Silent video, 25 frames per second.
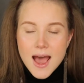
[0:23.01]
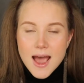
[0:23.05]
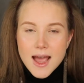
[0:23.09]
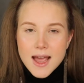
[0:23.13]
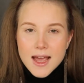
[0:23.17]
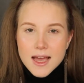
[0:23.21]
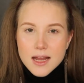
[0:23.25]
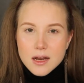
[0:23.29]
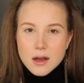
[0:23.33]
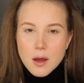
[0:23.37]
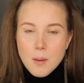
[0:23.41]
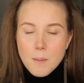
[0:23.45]

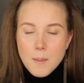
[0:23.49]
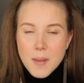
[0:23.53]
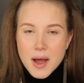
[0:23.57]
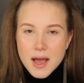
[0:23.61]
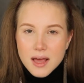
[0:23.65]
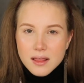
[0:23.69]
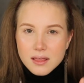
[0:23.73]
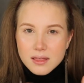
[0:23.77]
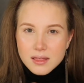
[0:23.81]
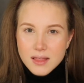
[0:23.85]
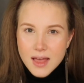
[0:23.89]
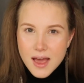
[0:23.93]
And
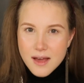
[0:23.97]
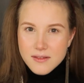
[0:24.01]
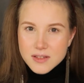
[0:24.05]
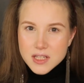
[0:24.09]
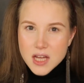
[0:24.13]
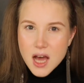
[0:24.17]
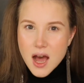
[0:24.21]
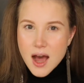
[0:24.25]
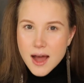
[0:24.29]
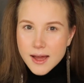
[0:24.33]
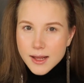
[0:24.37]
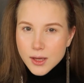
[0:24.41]
my left
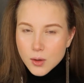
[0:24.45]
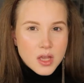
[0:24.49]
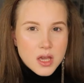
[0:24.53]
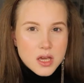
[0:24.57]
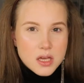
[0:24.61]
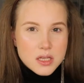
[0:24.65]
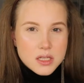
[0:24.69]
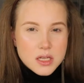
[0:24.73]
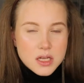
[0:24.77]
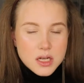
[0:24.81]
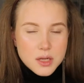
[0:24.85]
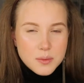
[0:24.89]
eye
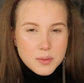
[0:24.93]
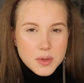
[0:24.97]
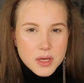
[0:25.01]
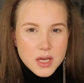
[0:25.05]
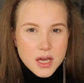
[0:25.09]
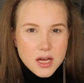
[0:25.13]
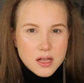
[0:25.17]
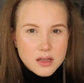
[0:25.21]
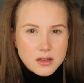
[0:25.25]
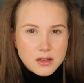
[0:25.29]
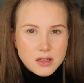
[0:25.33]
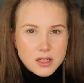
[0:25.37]
is gonna
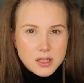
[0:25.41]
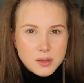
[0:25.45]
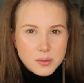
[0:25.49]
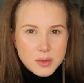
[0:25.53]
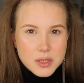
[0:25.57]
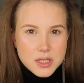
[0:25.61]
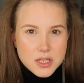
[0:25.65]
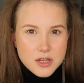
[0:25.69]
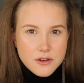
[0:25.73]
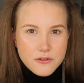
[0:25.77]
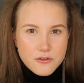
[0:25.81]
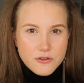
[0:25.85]
be a little
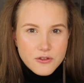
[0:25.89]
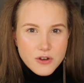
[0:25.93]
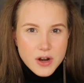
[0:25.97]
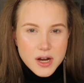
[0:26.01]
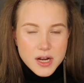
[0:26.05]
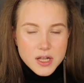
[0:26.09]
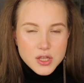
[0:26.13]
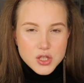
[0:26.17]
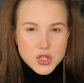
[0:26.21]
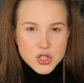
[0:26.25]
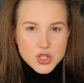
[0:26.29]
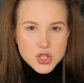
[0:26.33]
bit
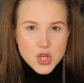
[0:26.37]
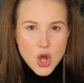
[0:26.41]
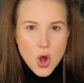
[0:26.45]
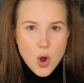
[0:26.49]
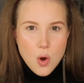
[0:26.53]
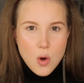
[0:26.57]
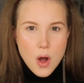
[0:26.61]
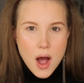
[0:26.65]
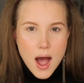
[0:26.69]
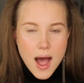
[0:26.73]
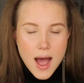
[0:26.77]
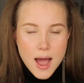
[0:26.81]
different.
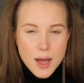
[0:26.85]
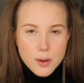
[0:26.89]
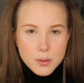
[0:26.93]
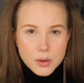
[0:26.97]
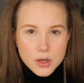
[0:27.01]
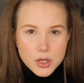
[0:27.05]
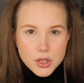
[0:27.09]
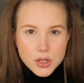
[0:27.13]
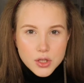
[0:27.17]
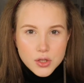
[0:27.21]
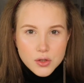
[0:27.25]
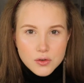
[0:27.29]
So I
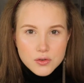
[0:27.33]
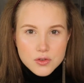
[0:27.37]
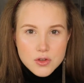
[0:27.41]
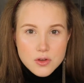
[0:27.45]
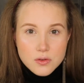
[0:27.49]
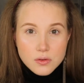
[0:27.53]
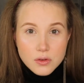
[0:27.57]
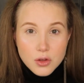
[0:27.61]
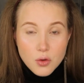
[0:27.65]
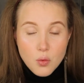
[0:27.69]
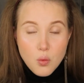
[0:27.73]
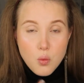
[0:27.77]
wanna use
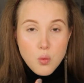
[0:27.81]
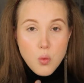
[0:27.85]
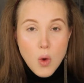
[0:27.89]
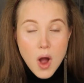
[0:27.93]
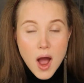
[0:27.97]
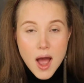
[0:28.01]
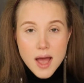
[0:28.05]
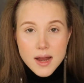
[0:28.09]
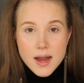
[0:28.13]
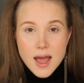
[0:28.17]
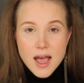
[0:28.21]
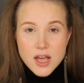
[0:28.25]
only
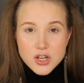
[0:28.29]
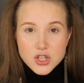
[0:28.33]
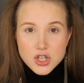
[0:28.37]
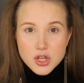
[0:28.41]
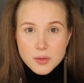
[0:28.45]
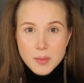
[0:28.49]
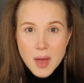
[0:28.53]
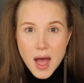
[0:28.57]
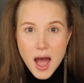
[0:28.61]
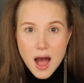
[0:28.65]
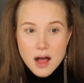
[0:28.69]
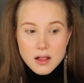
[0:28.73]
one
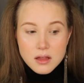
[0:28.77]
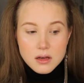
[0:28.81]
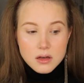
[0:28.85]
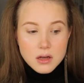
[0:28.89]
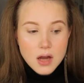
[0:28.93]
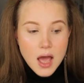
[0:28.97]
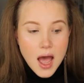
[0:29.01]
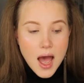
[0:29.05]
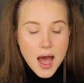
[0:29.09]
eyeshadow palette.